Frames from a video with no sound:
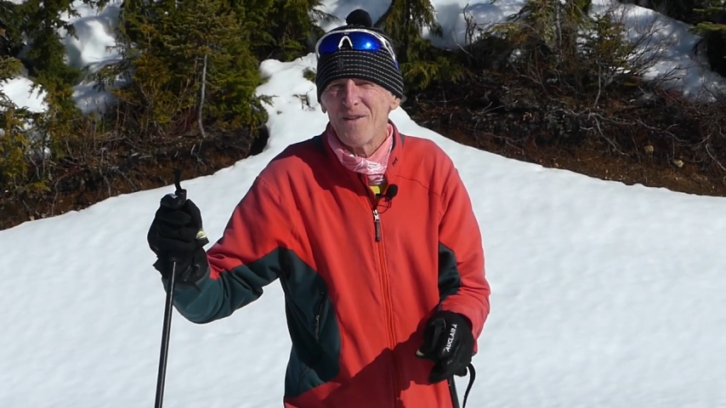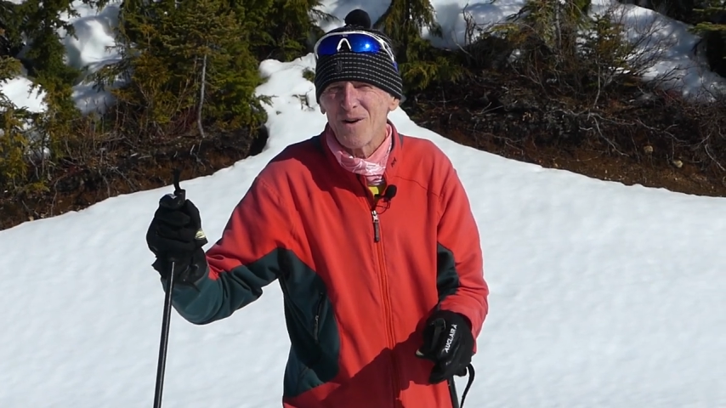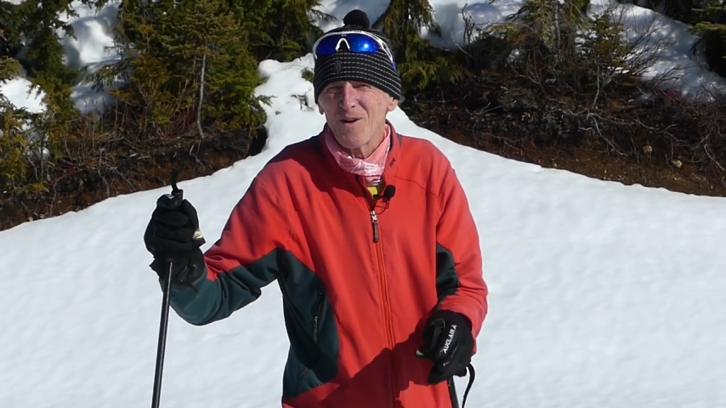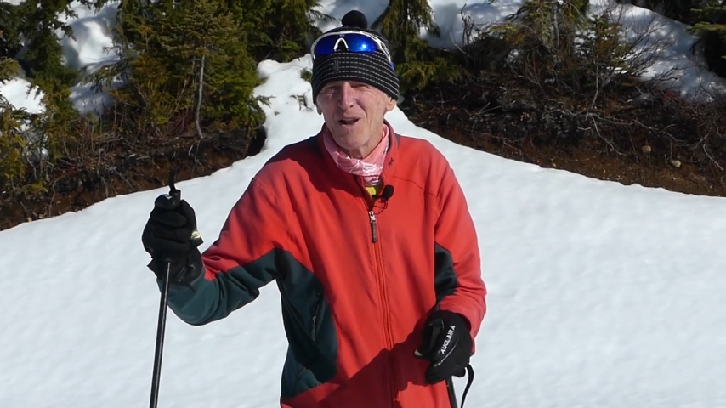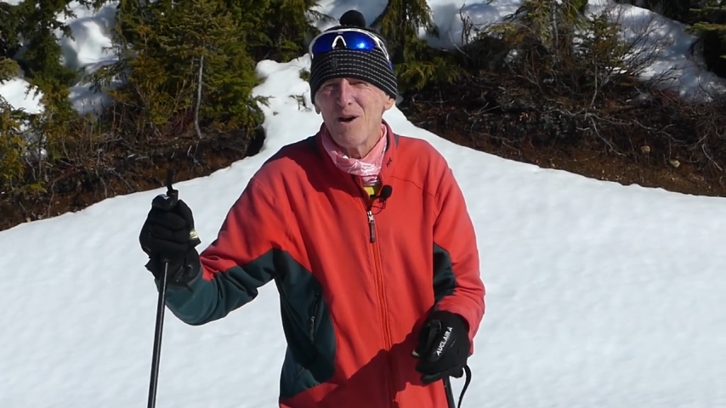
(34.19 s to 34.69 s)

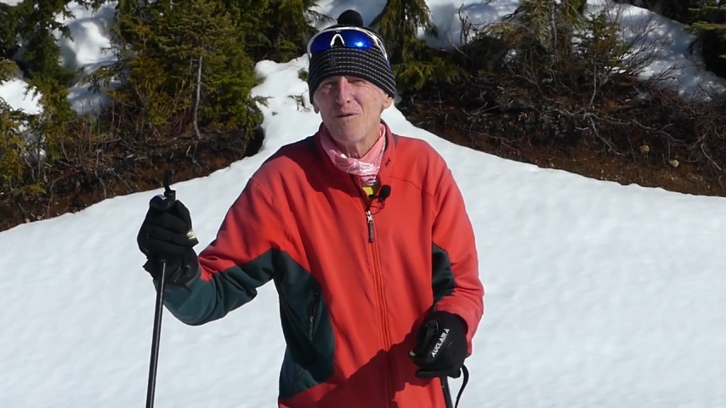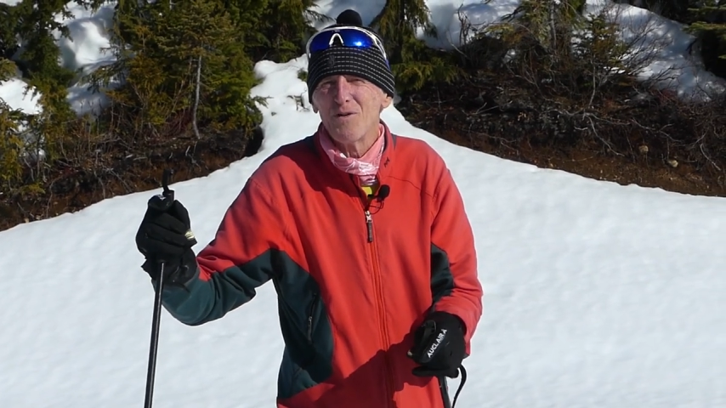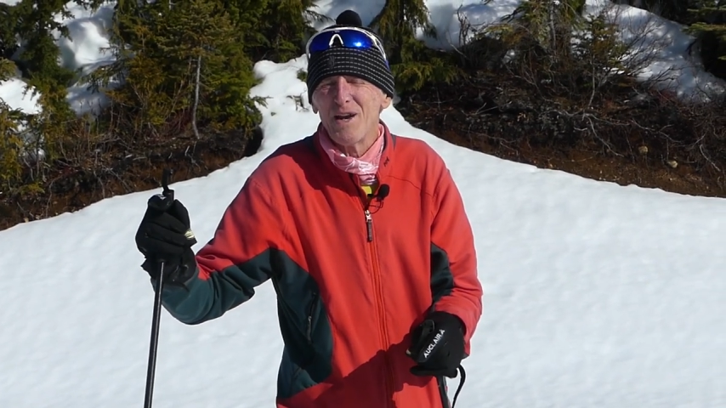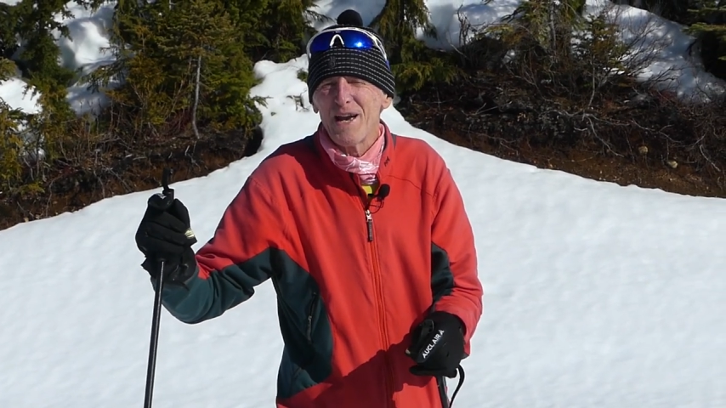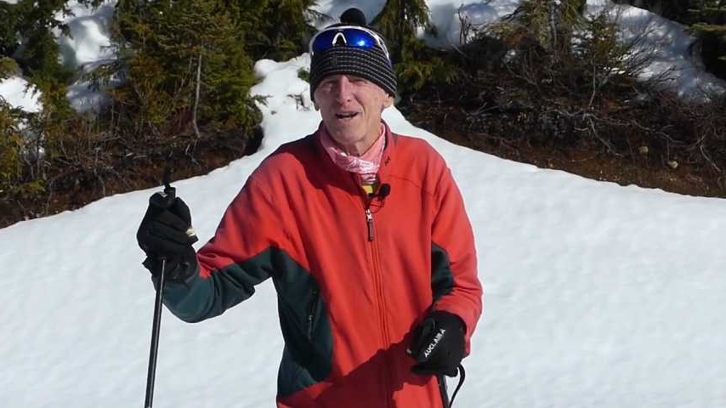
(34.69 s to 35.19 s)
their
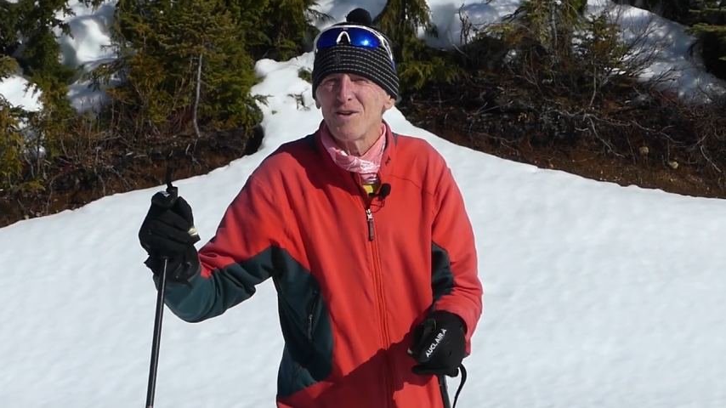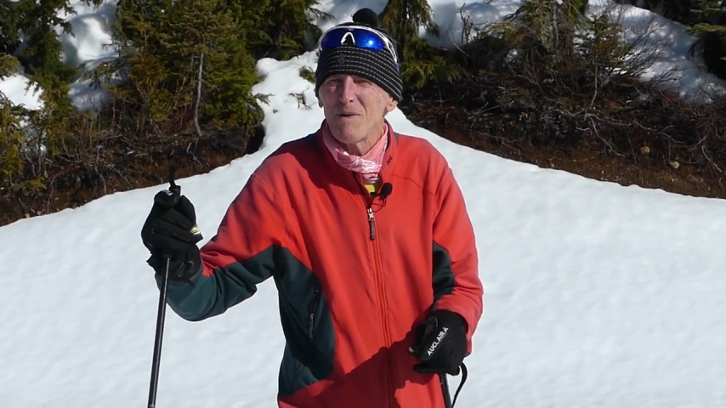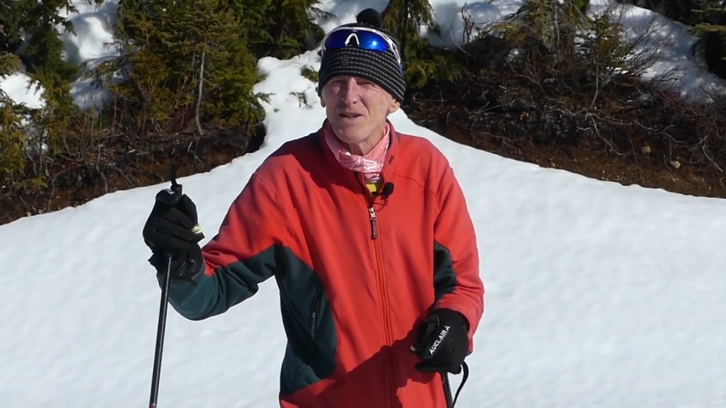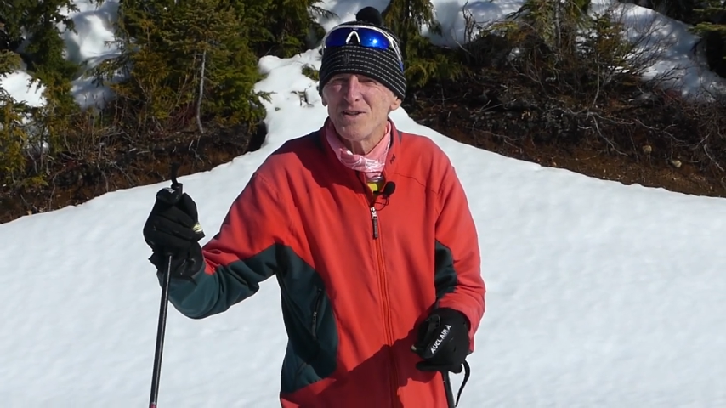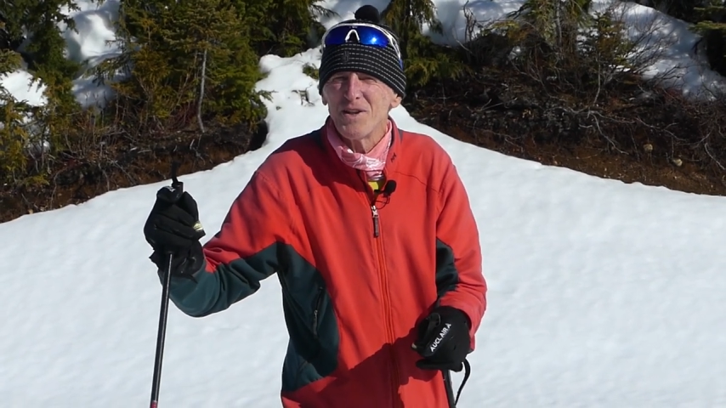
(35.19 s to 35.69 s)
gloves and
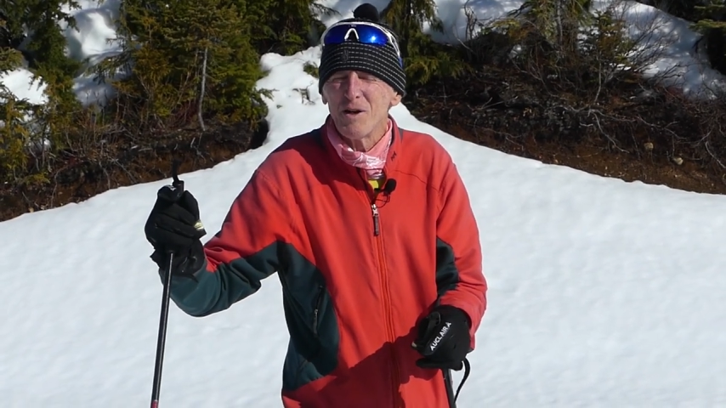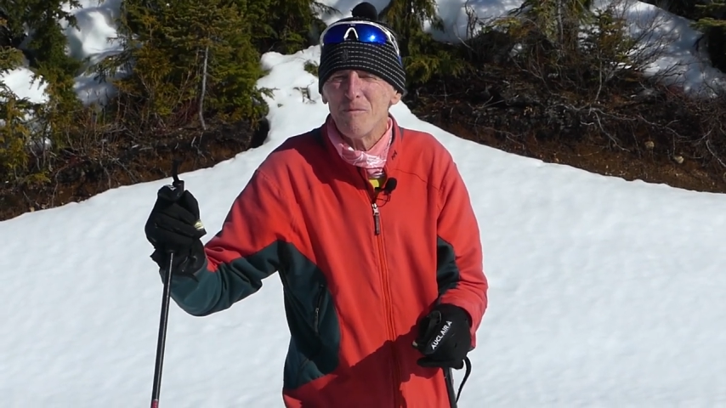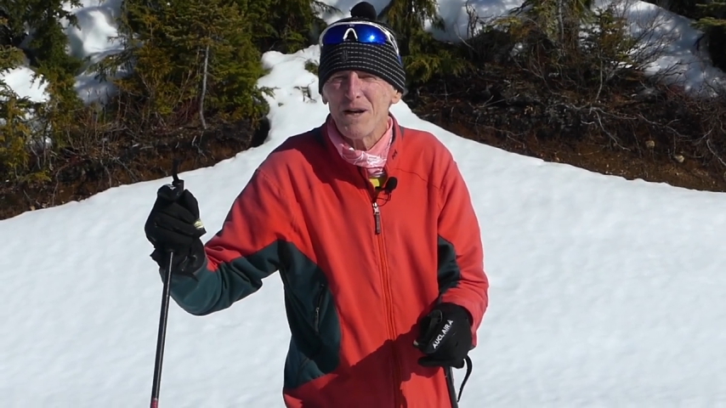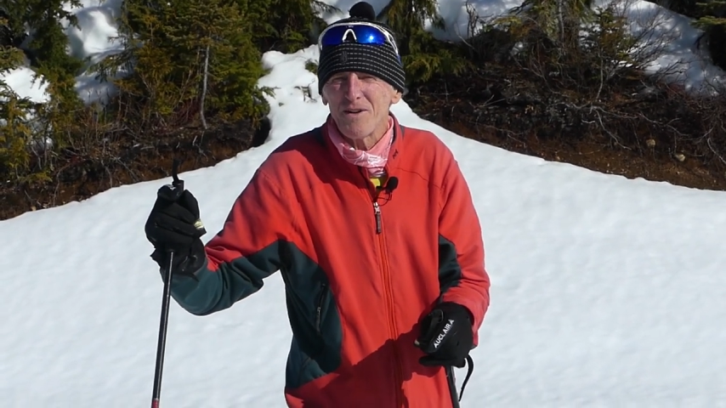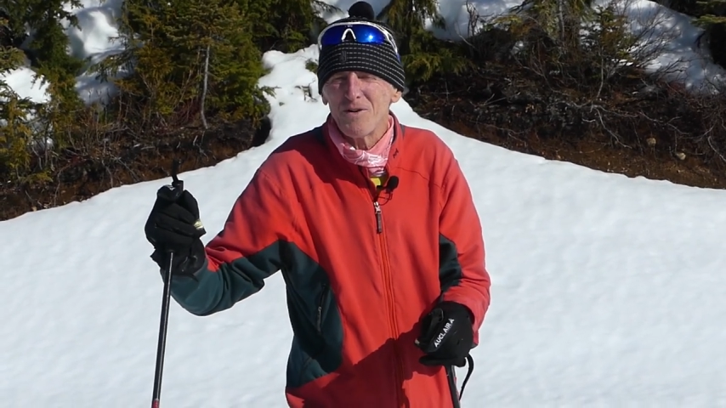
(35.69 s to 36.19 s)
especially
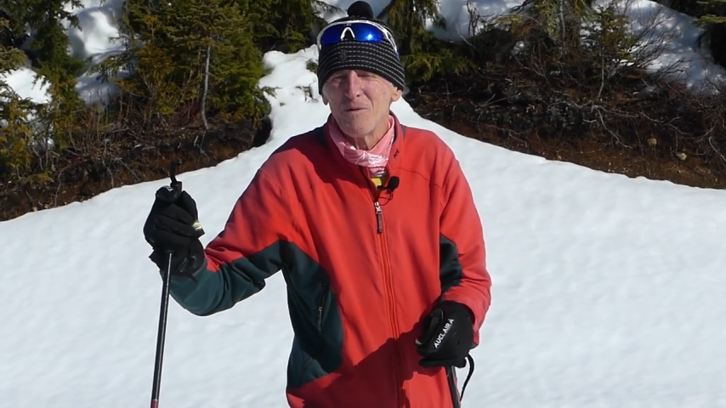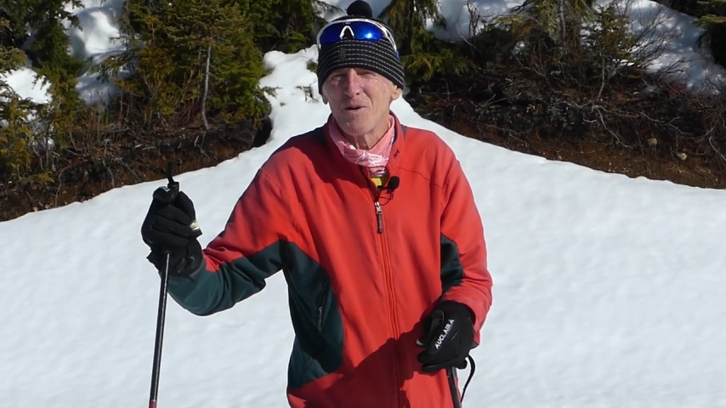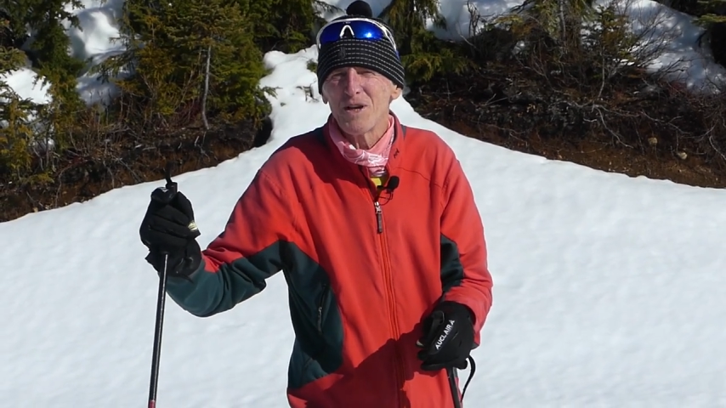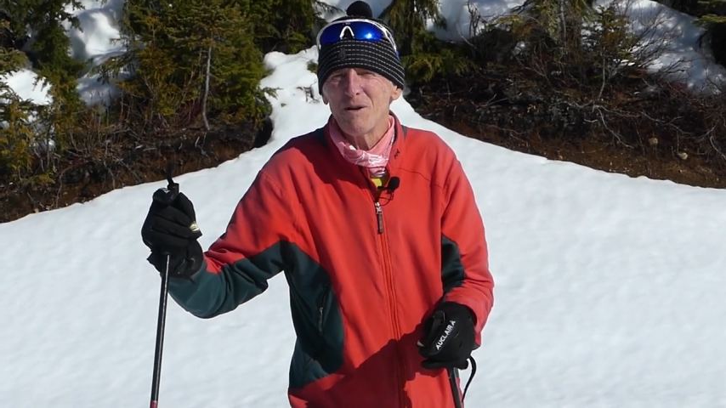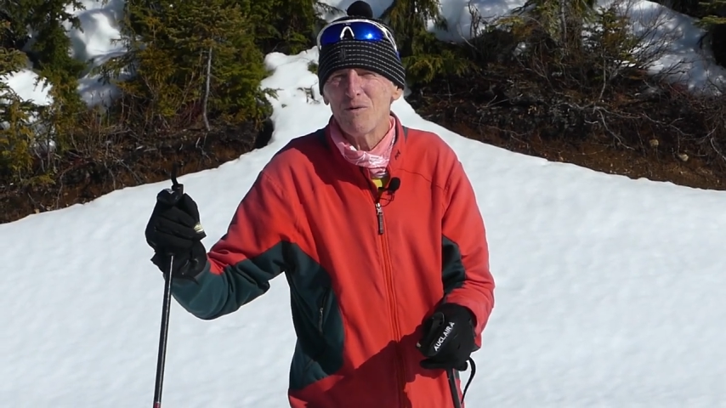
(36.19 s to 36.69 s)
their mitts
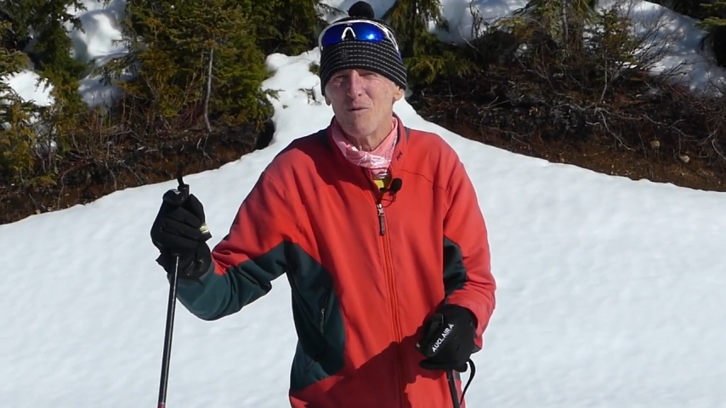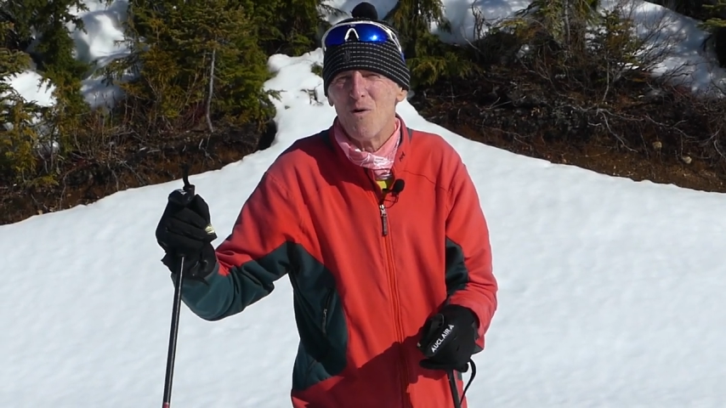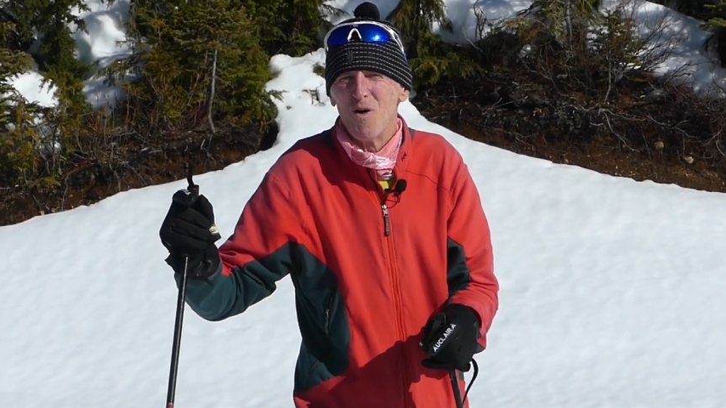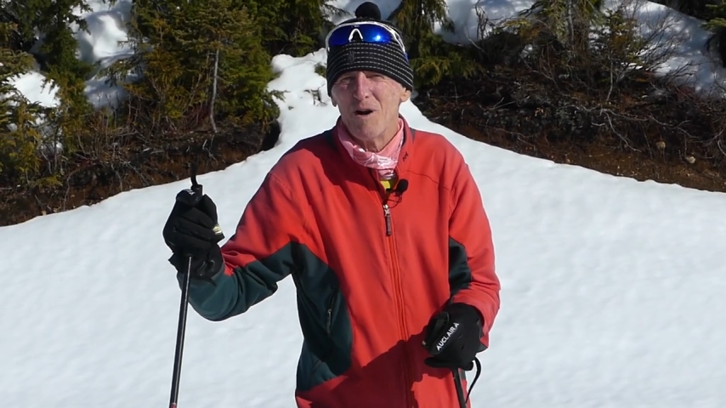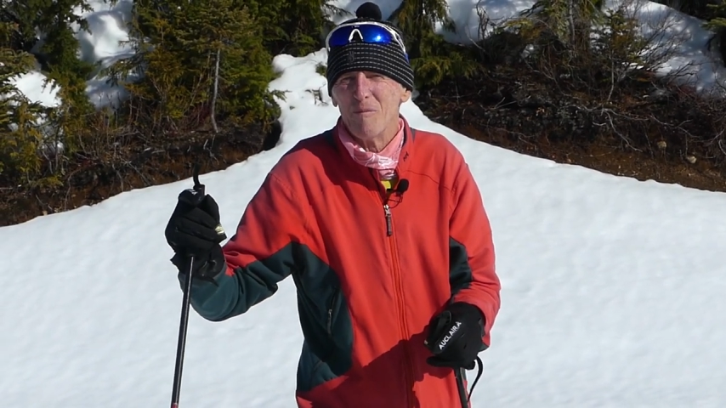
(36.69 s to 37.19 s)
will keep you
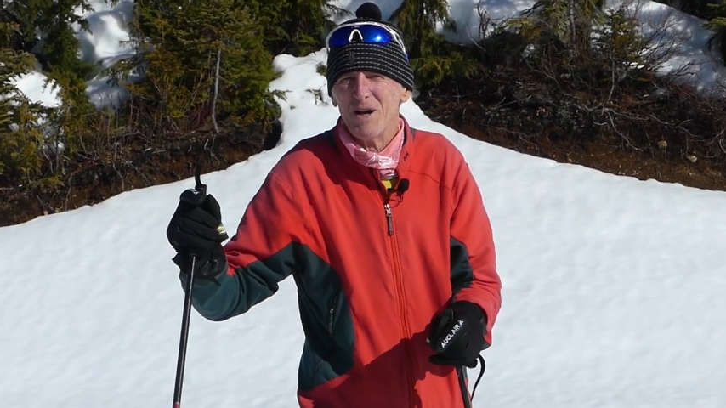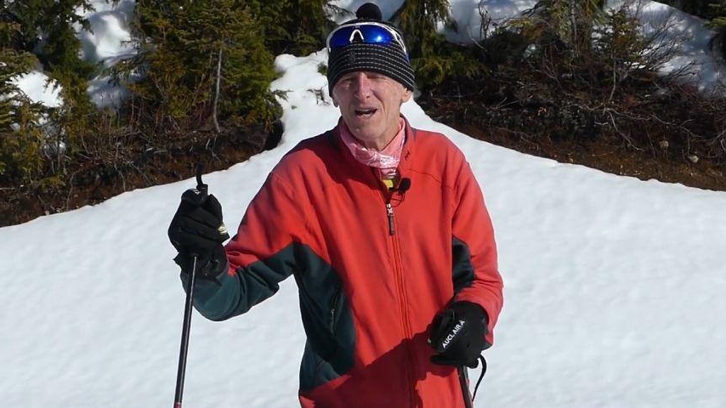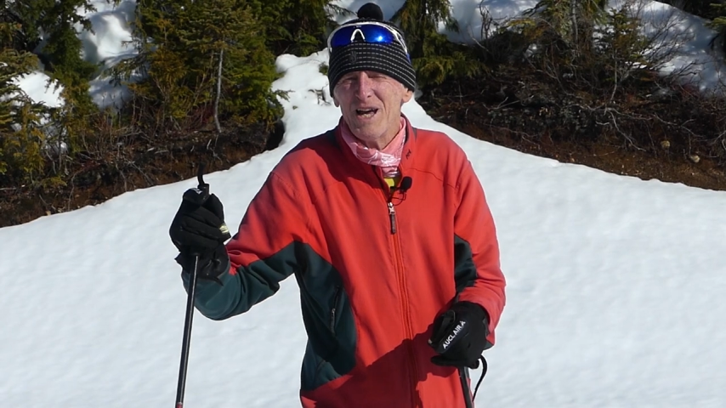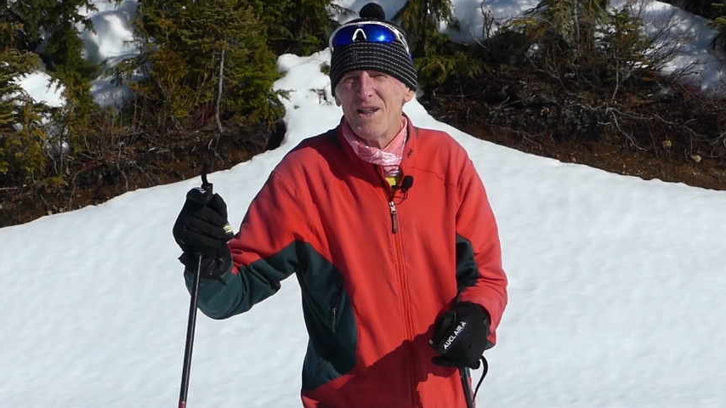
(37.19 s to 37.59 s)
warm.